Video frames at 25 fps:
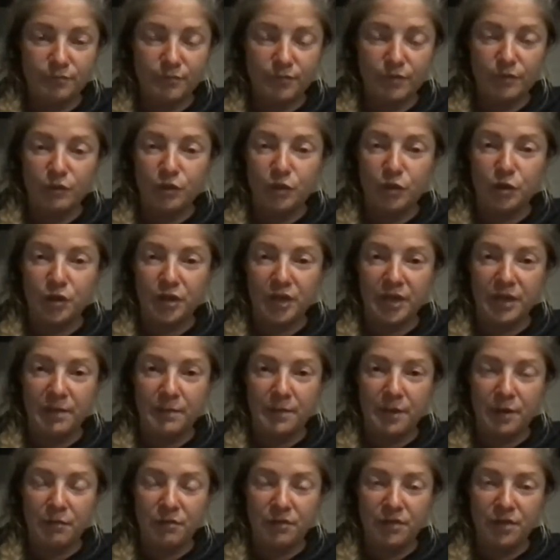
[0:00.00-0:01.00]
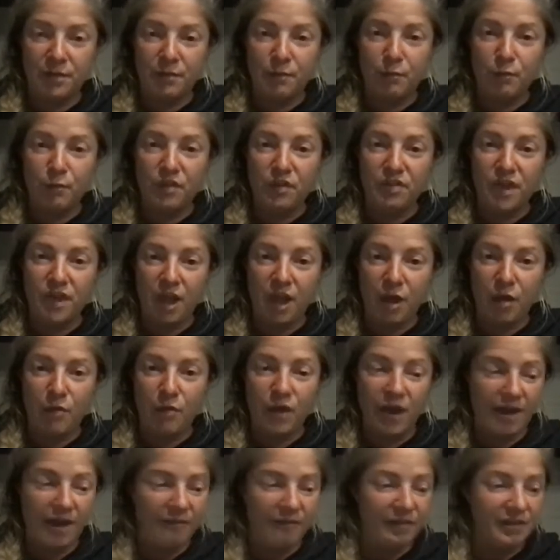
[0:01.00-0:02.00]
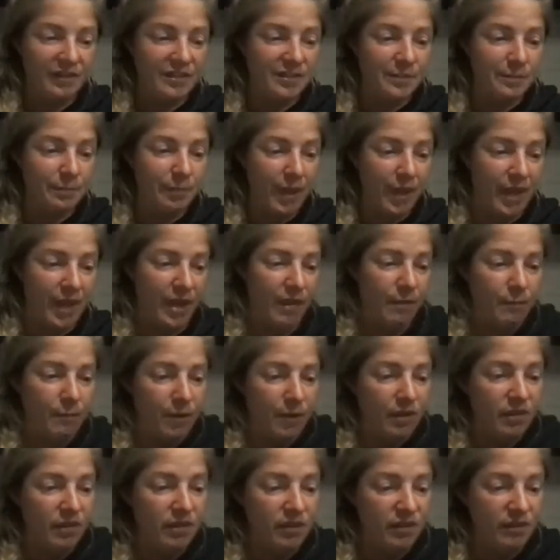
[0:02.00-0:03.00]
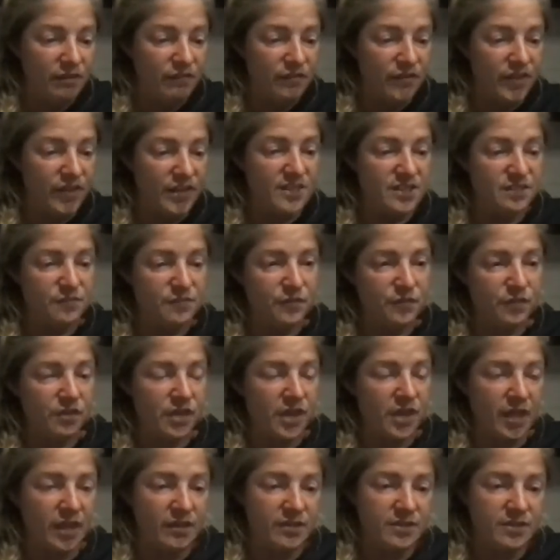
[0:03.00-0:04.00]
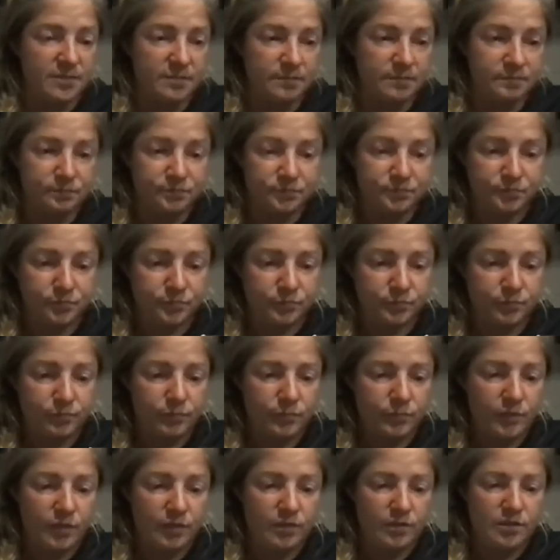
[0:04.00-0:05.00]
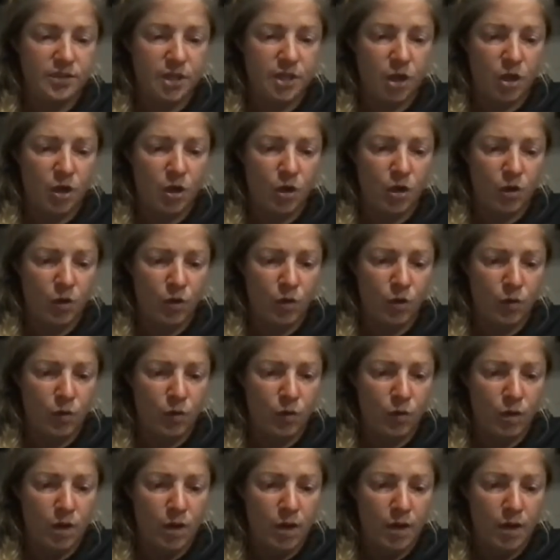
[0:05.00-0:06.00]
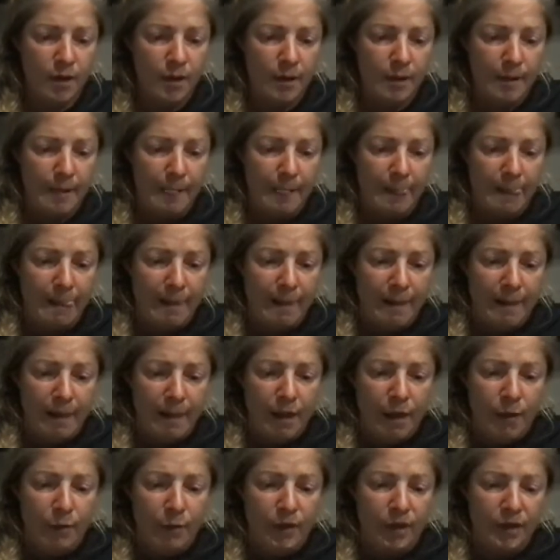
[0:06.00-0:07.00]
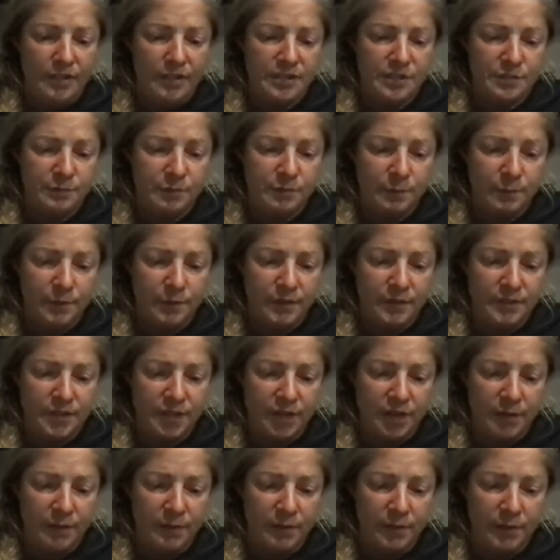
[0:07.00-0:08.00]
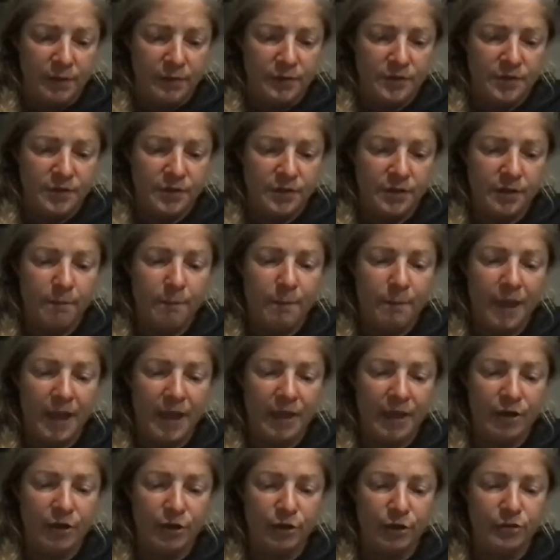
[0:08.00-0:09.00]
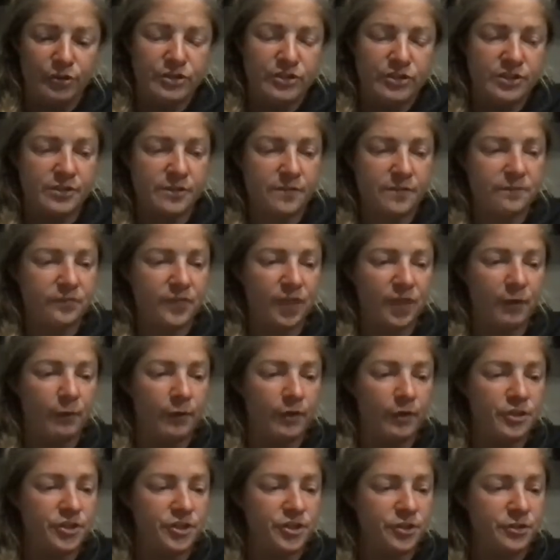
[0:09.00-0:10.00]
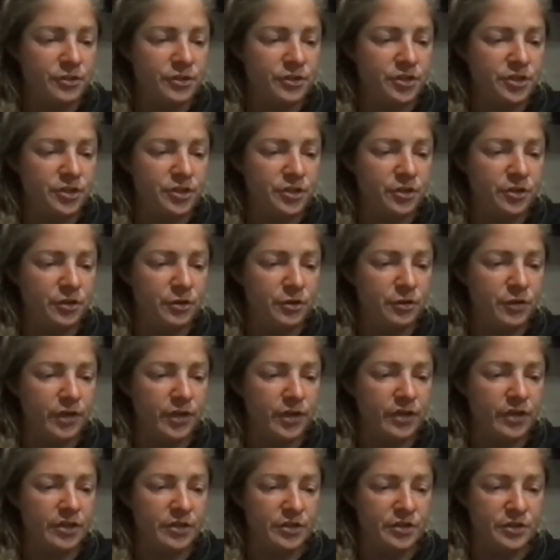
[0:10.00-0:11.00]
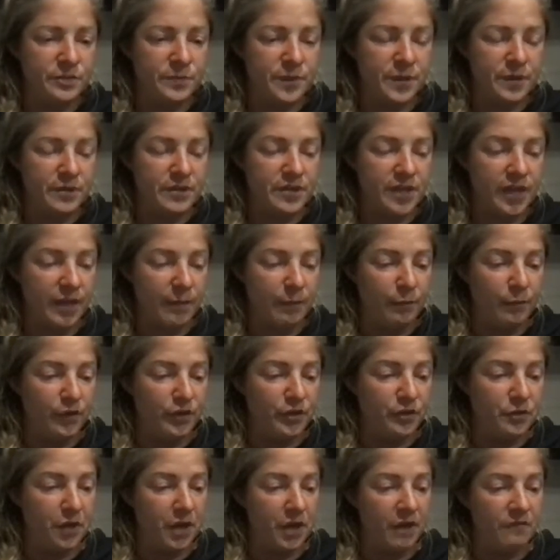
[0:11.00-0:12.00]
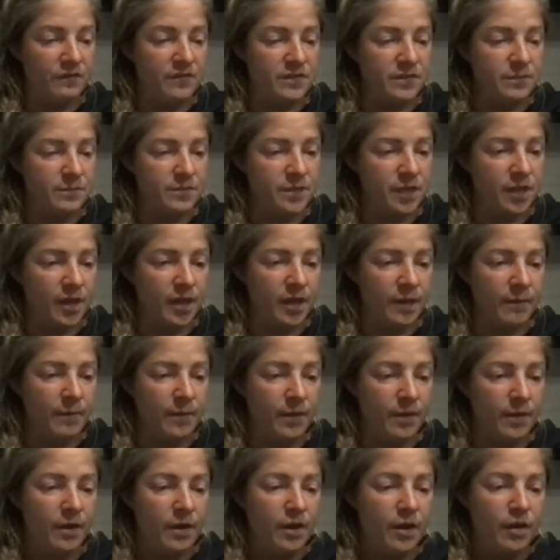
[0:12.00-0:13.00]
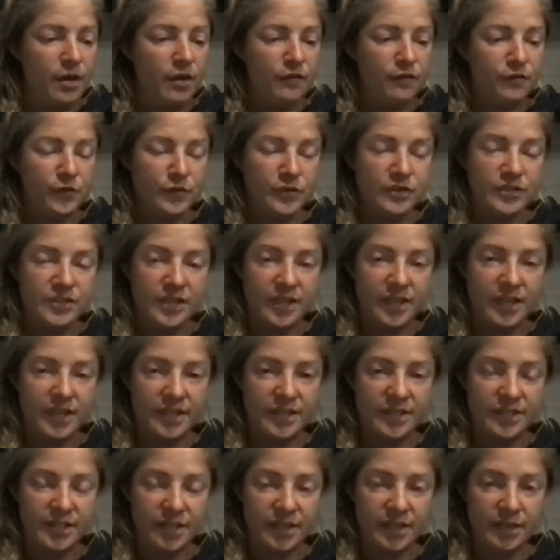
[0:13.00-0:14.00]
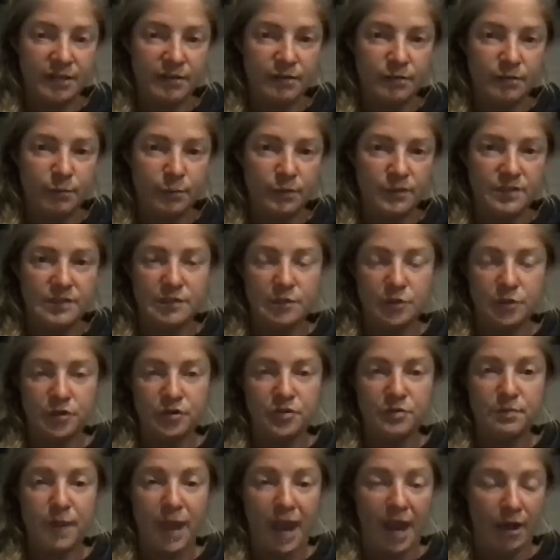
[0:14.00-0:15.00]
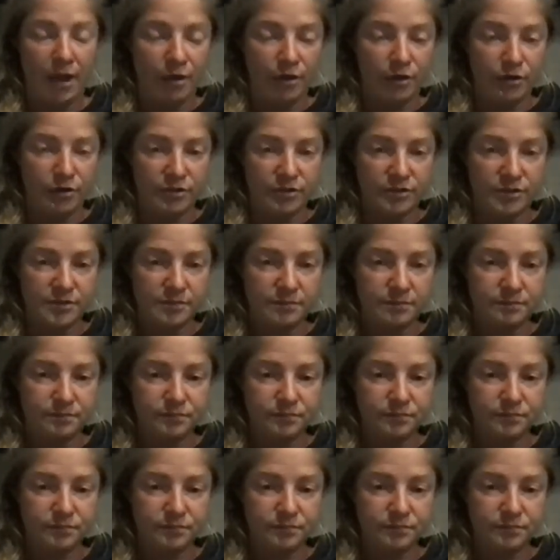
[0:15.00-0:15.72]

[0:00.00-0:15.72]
learning about them without having to pay monthly fees for things. So what else do I want to talk about? Patterns. I want you to, in your spare time, when you have some time, the first thing I did was learned patterns.